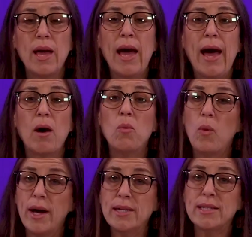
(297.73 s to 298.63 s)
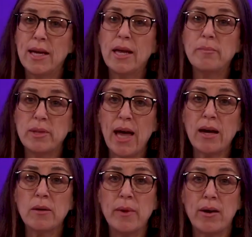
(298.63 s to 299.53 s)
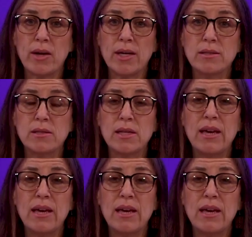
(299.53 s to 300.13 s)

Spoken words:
how white and black Americans